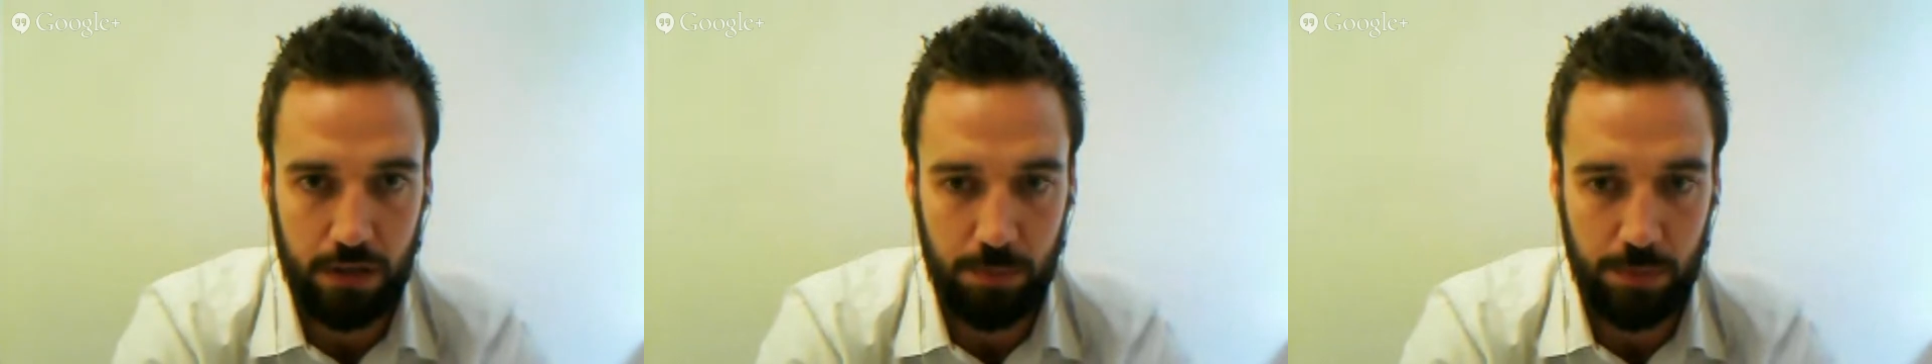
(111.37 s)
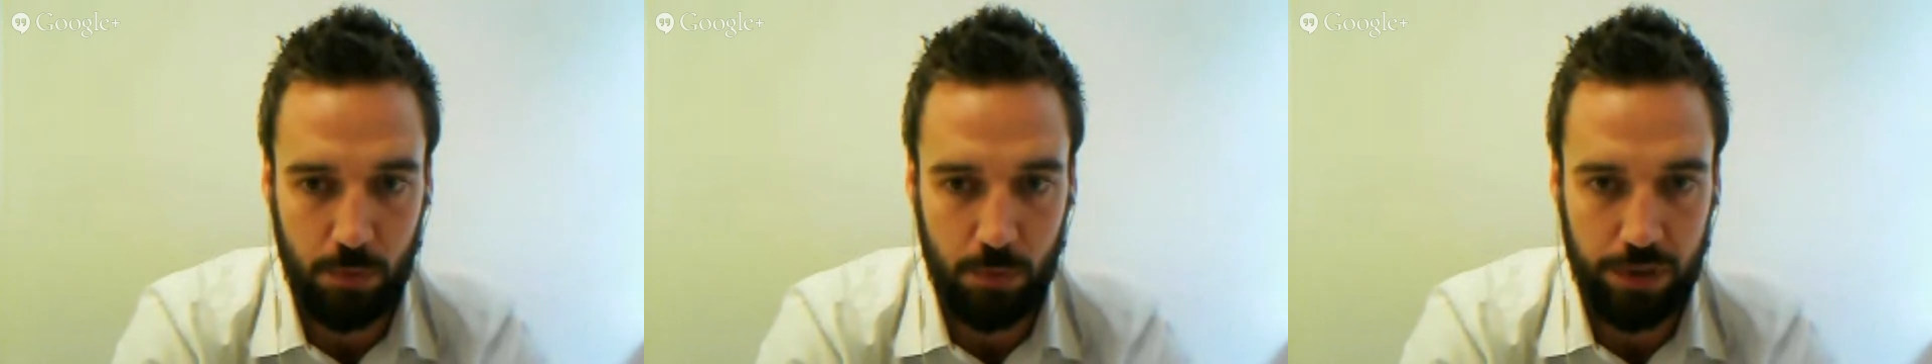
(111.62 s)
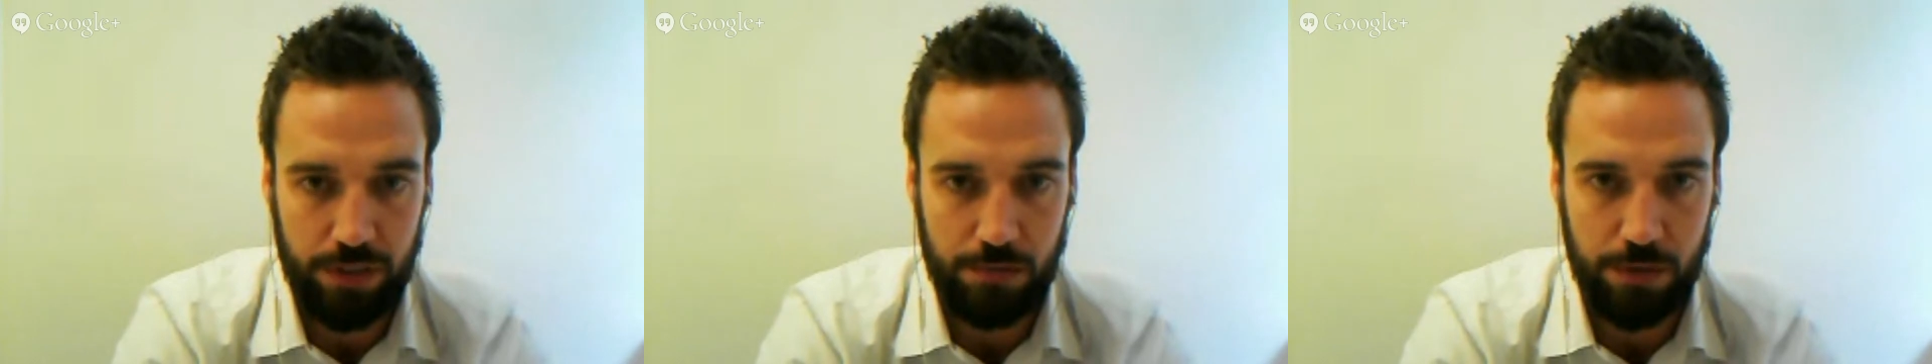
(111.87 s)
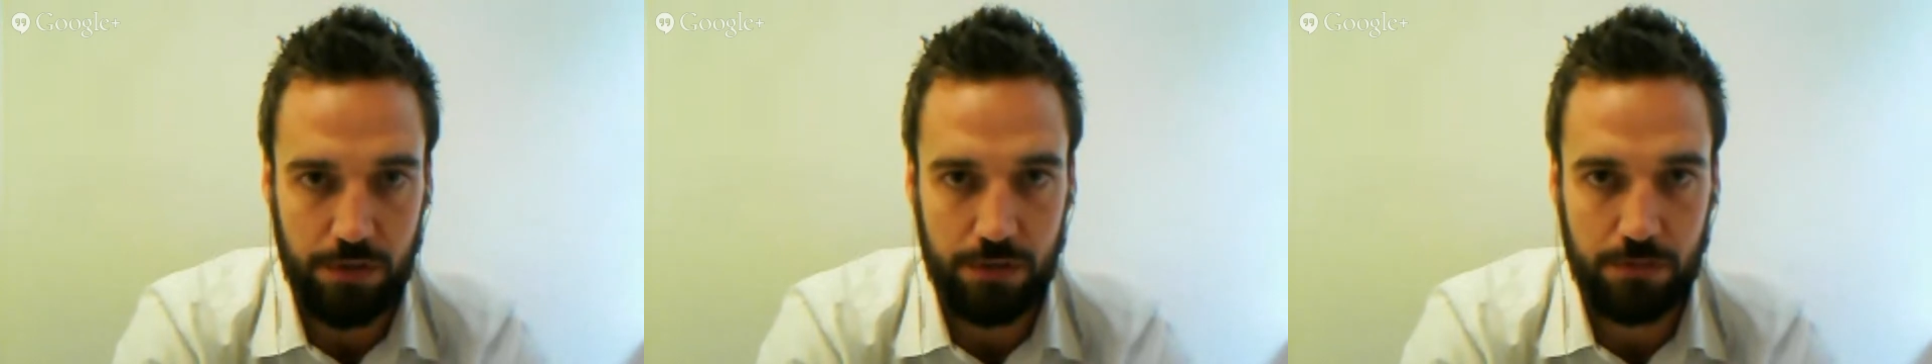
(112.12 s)
the coming weeks and
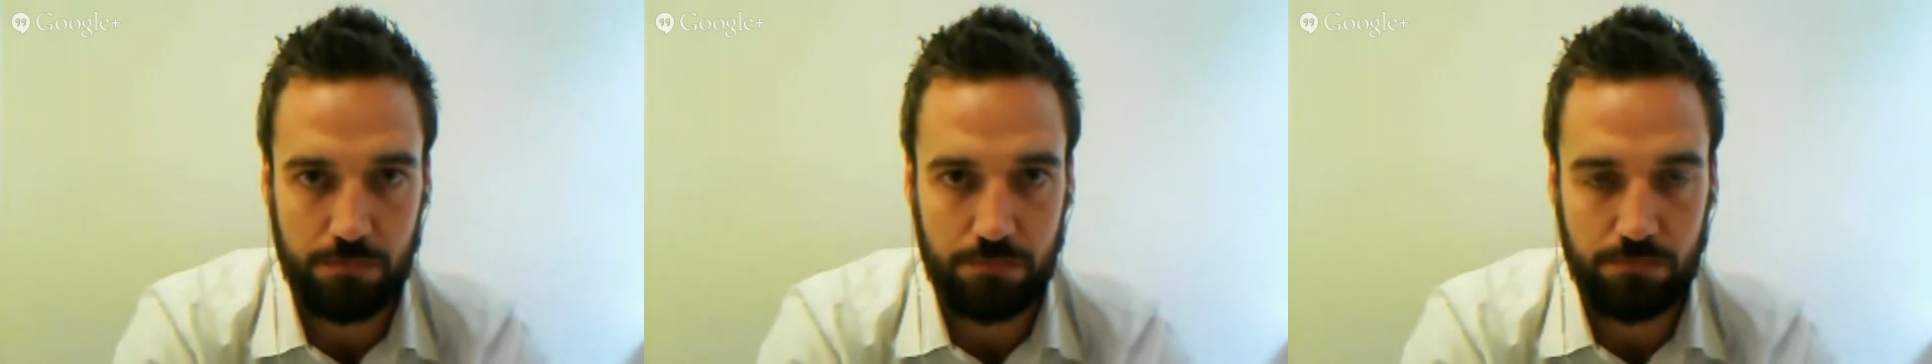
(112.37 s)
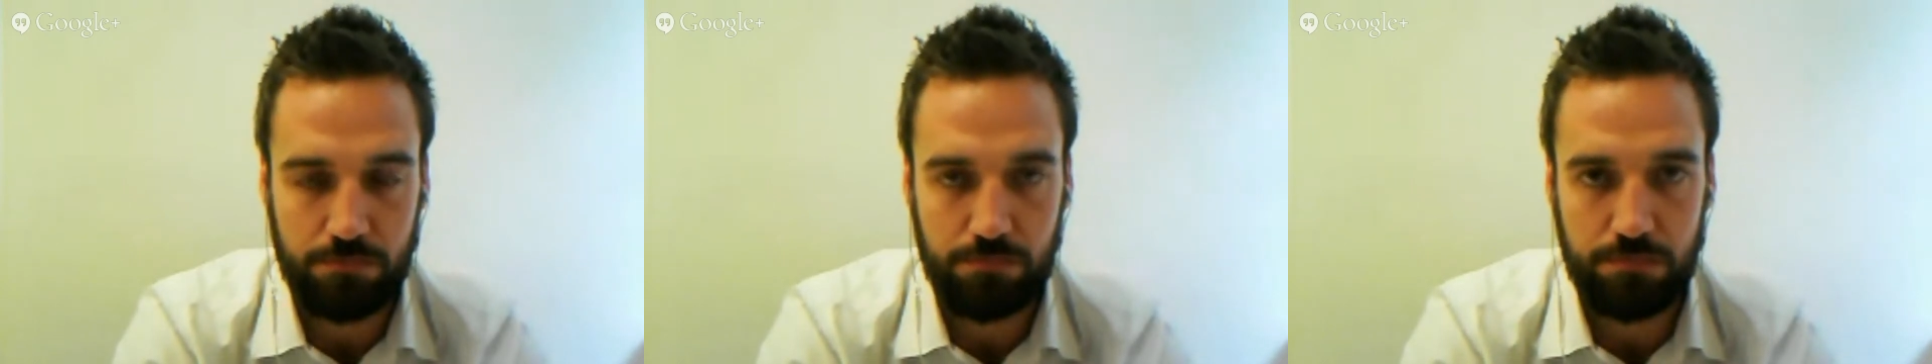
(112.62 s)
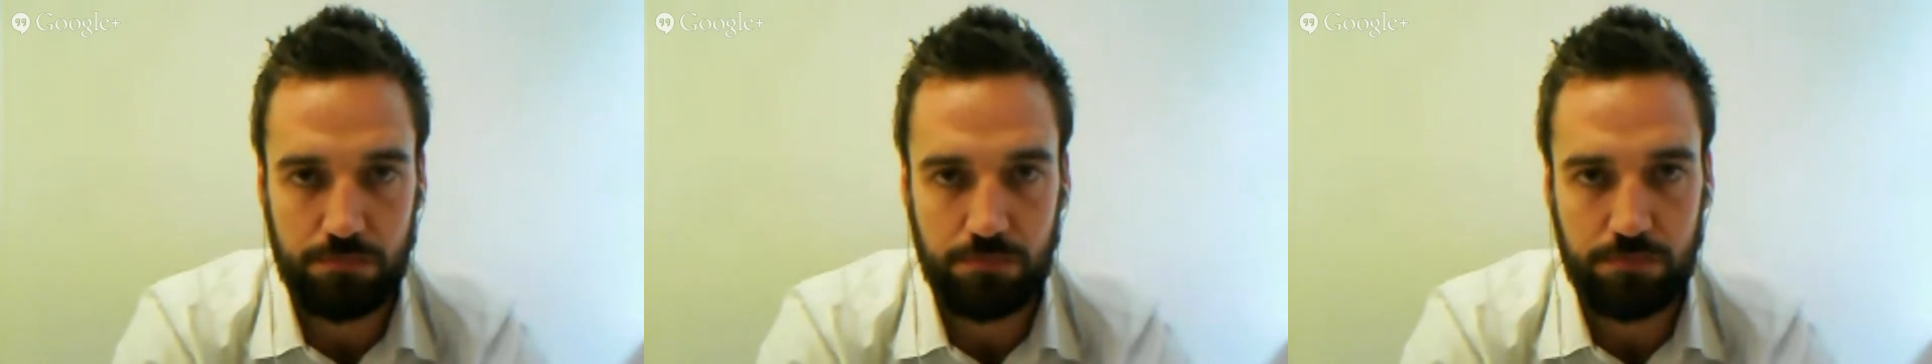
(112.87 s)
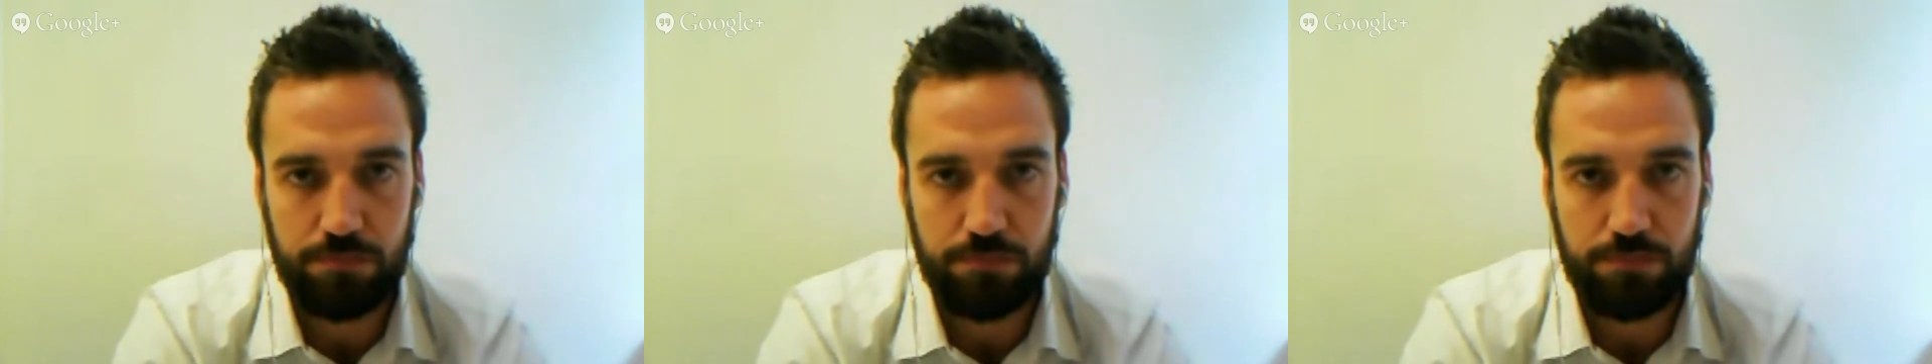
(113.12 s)
months.
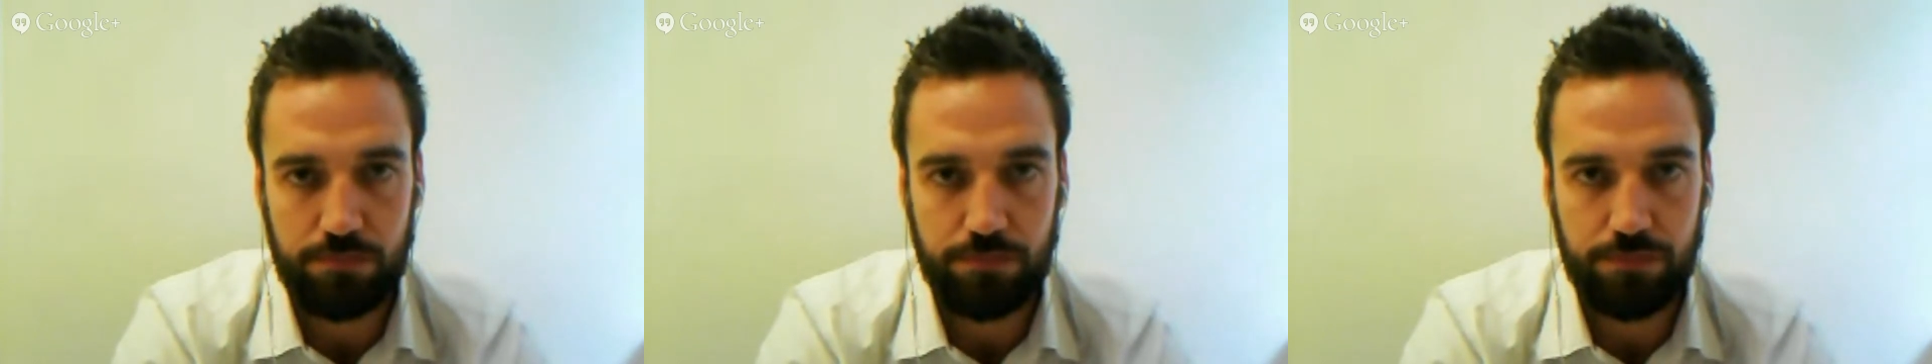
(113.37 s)
Exactly,